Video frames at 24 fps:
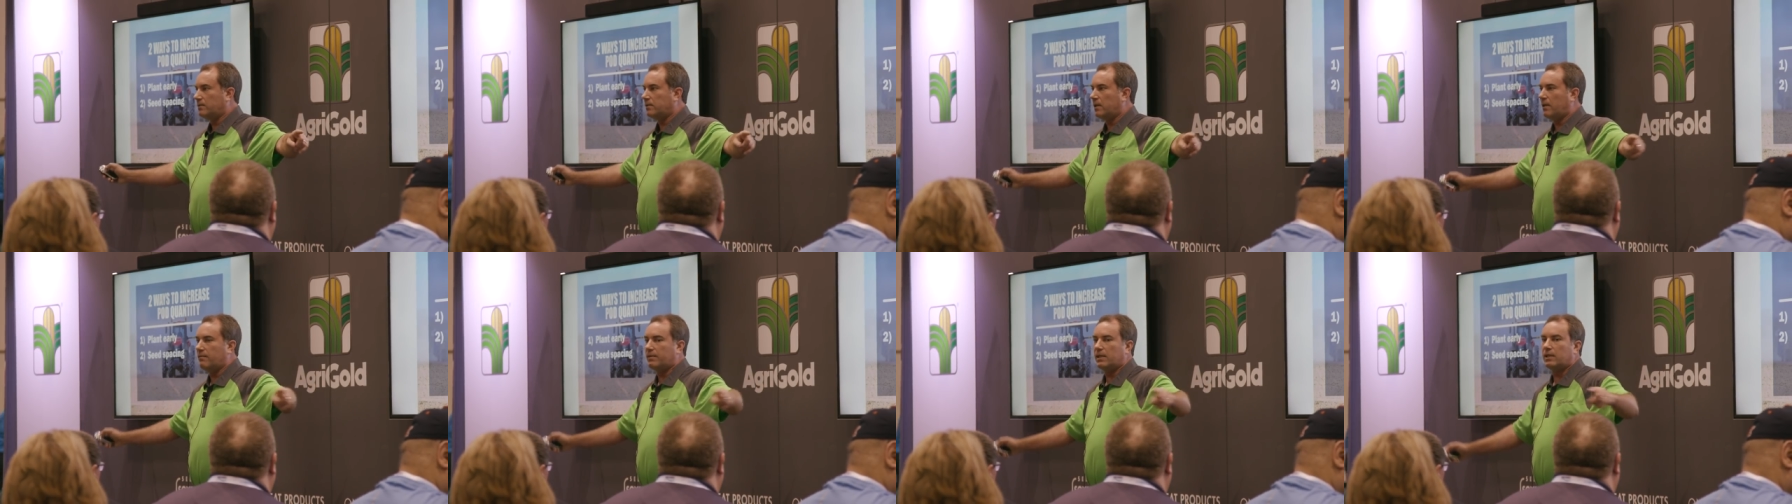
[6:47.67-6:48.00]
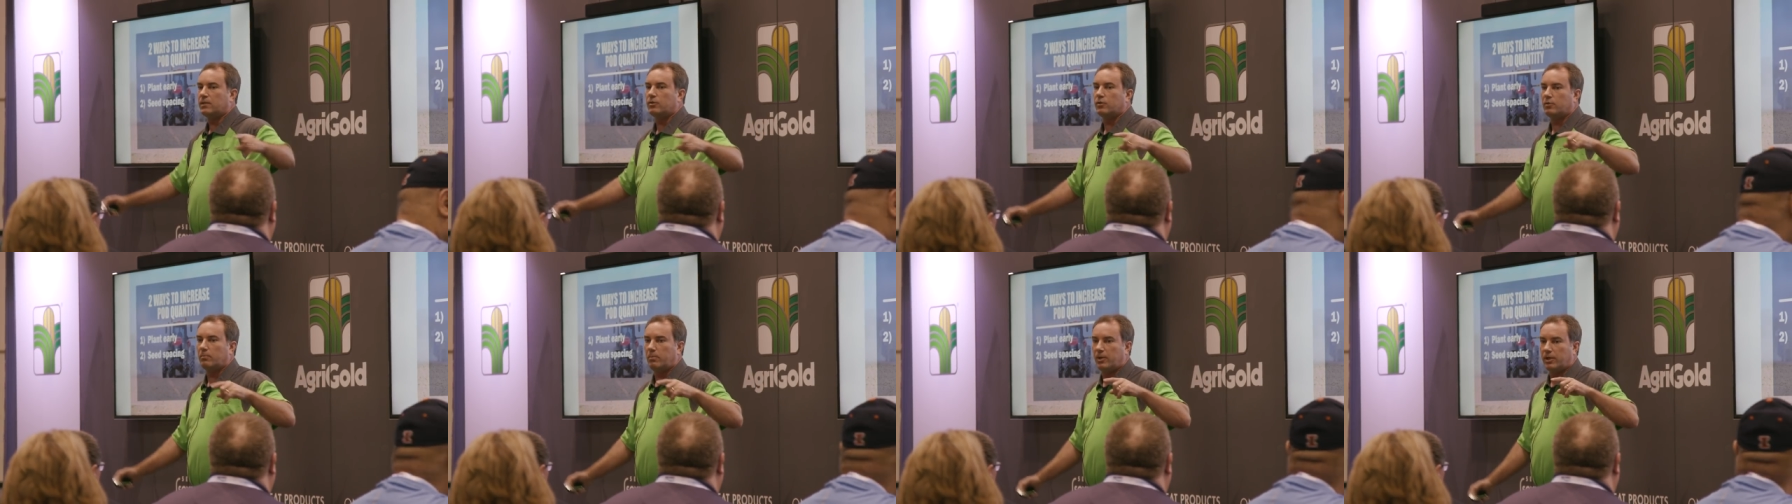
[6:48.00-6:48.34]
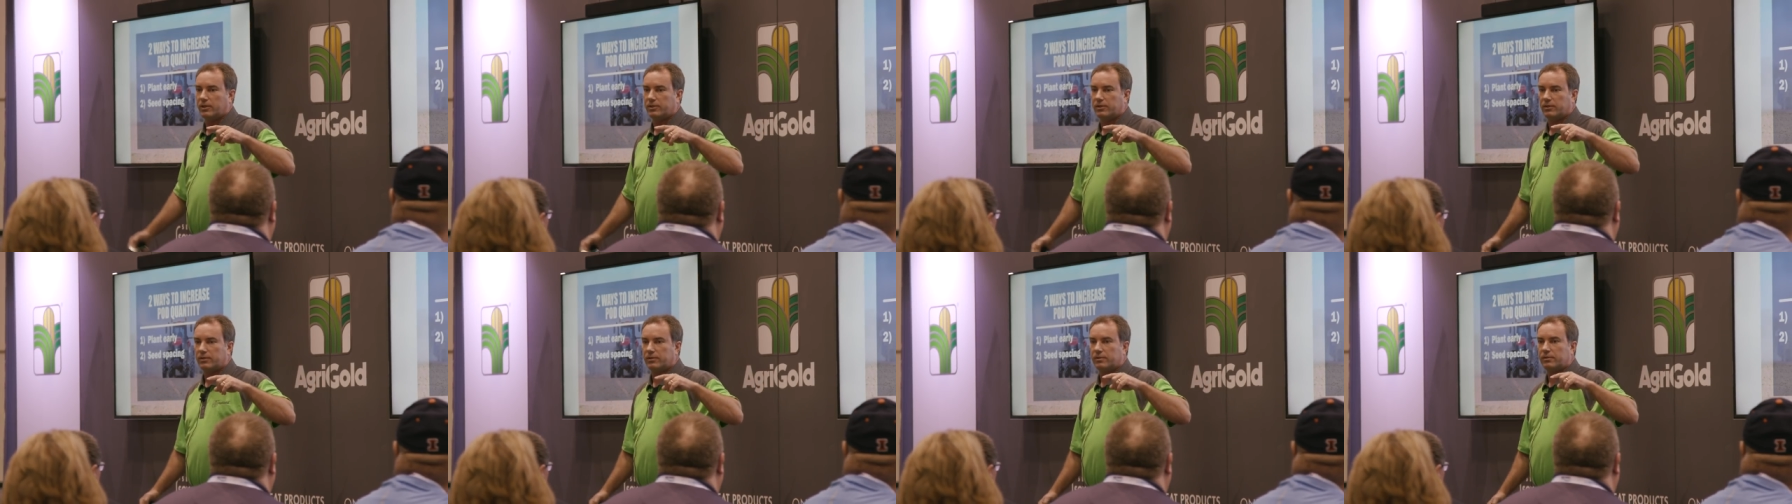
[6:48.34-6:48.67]
72
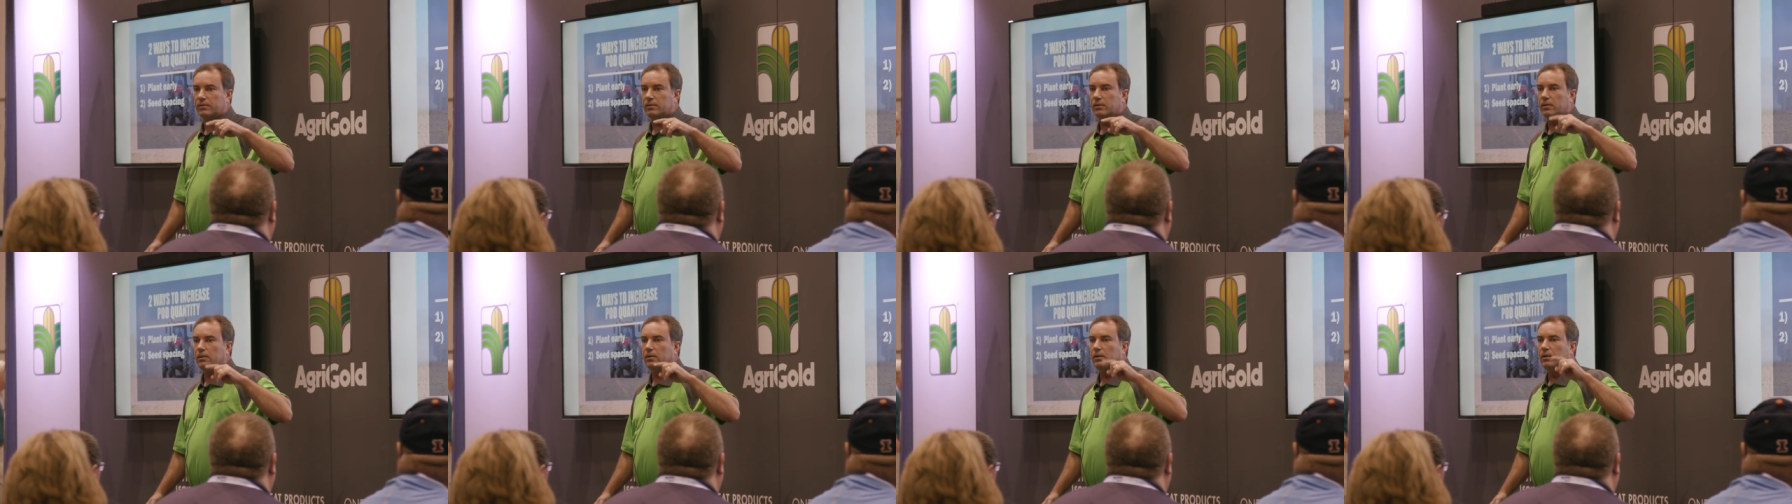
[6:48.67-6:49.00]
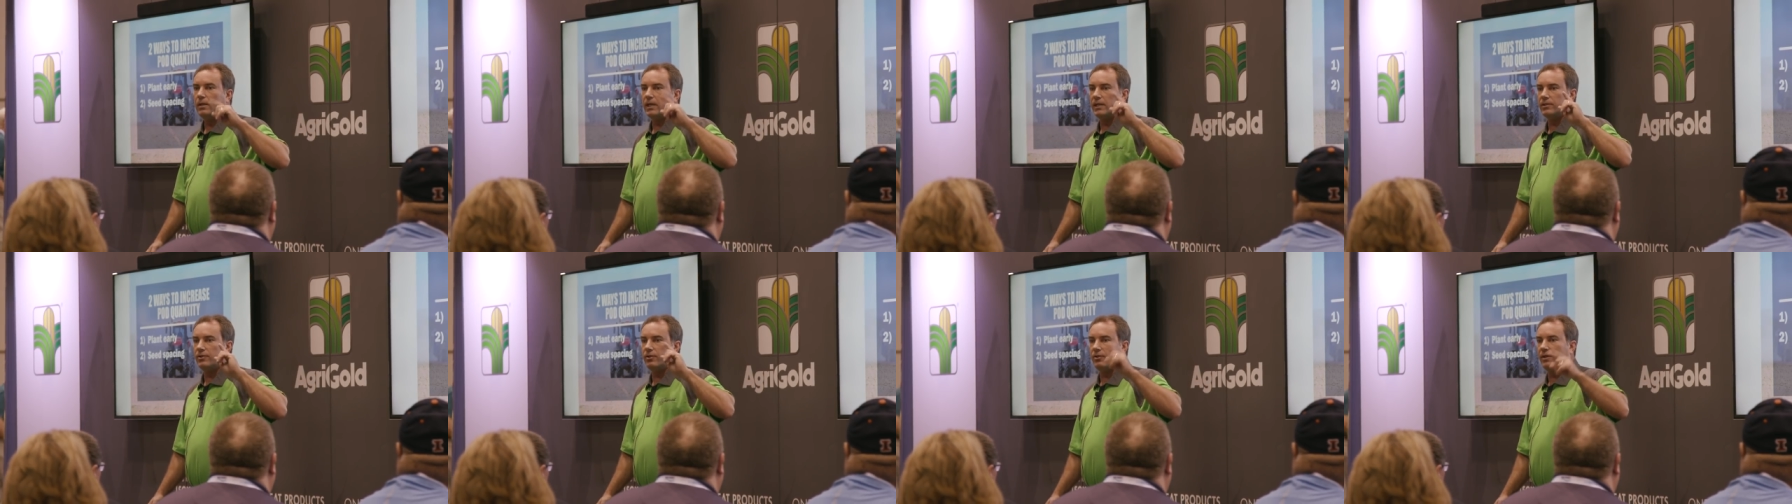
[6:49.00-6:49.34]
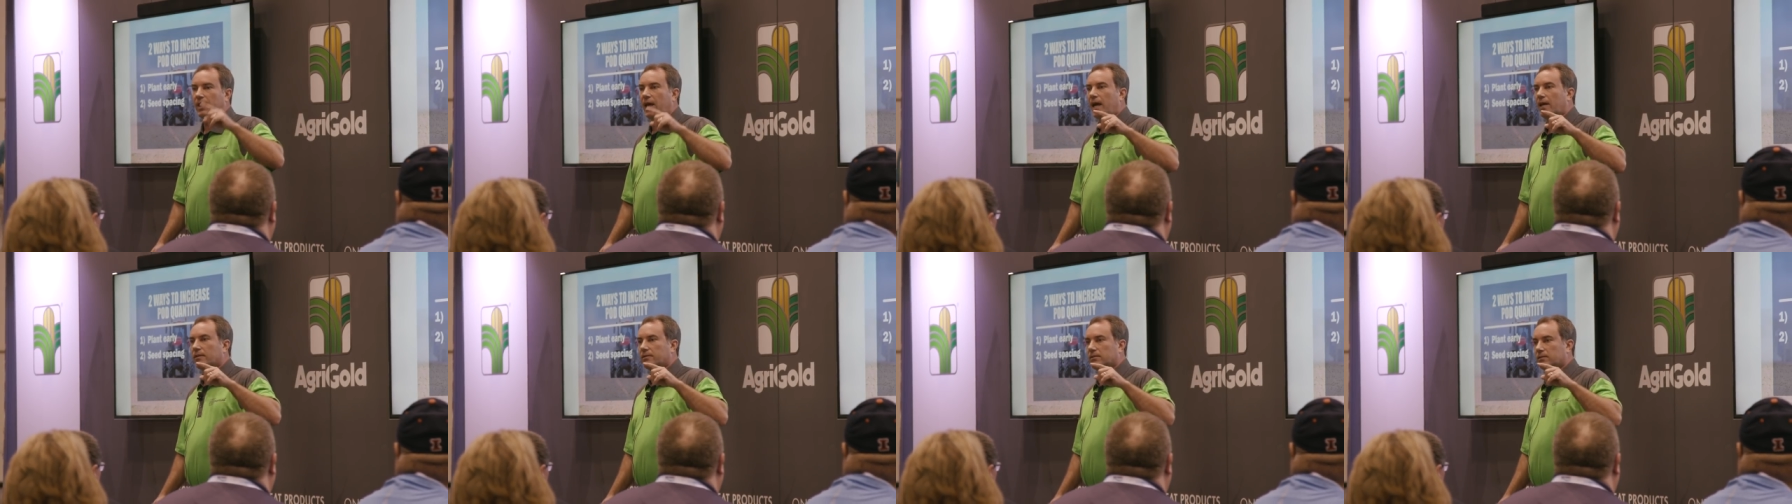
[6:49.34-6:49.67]
bushels in
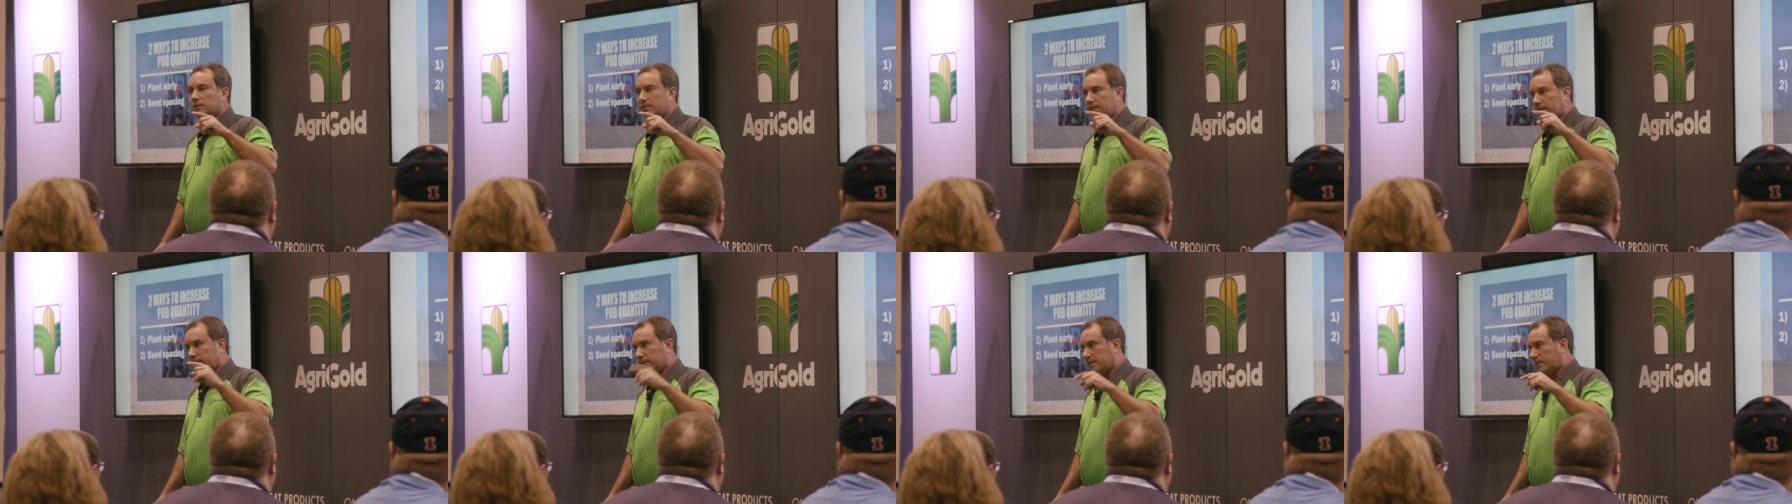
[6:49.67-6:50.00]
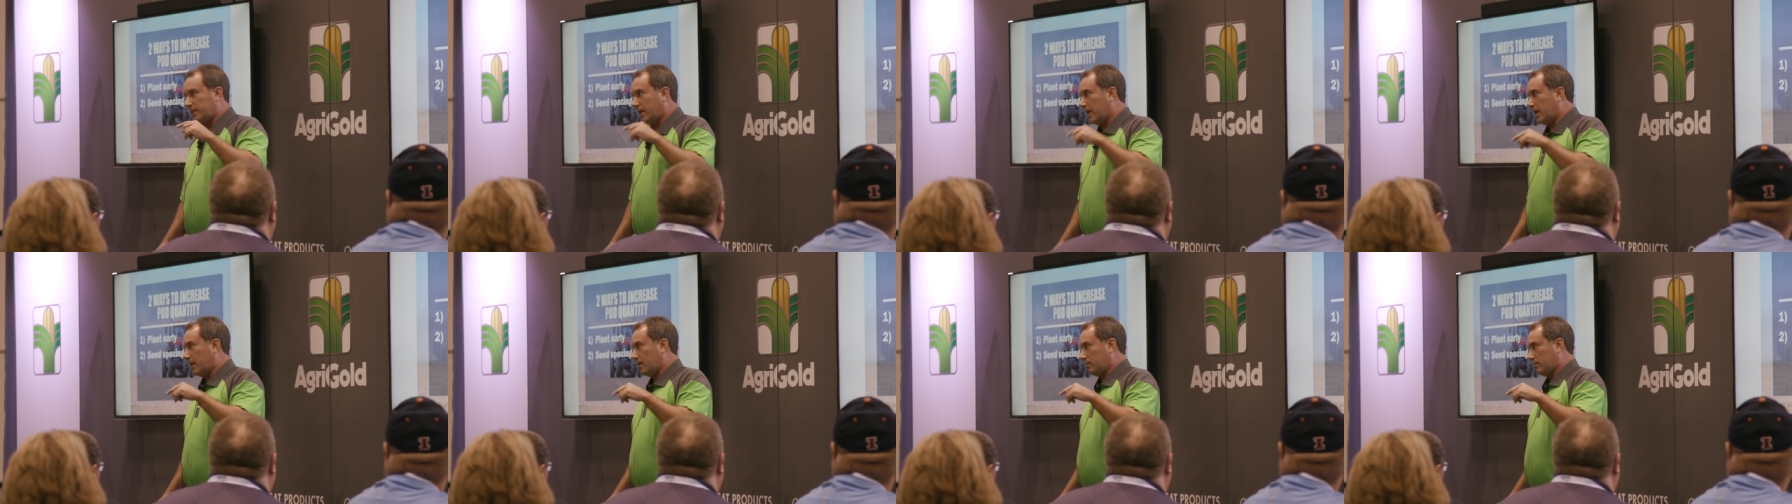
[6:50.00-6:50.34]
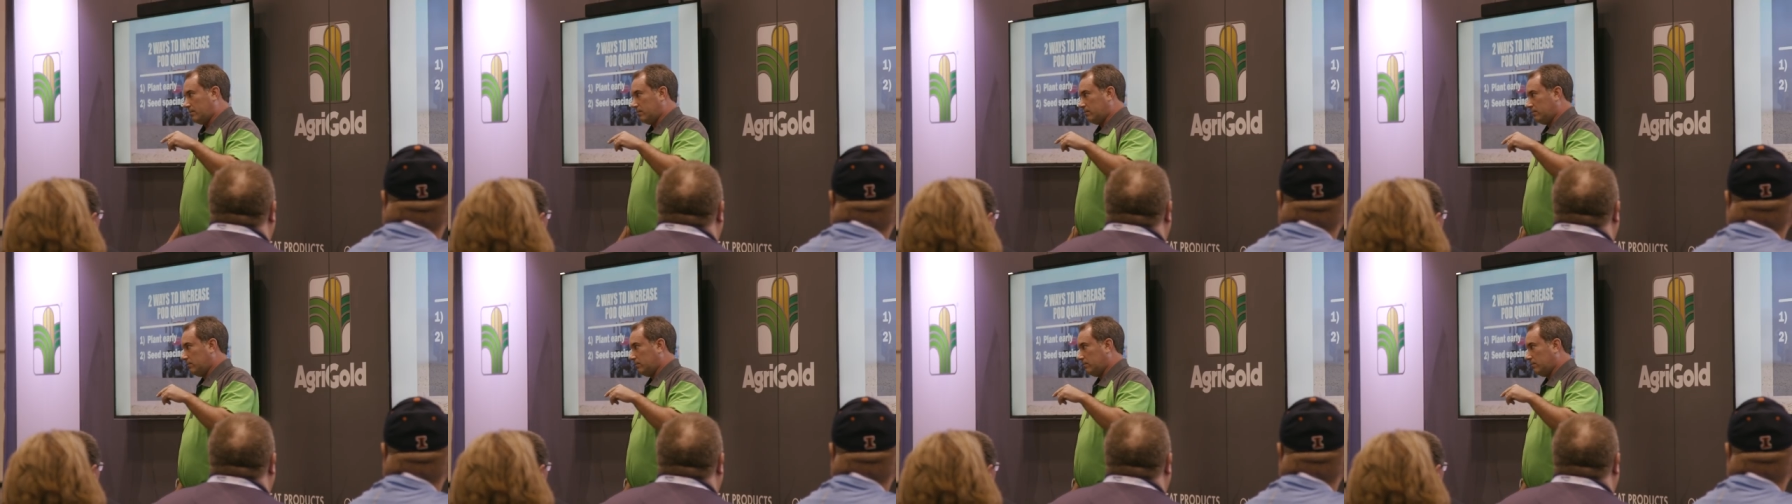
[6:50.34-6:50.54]
2016.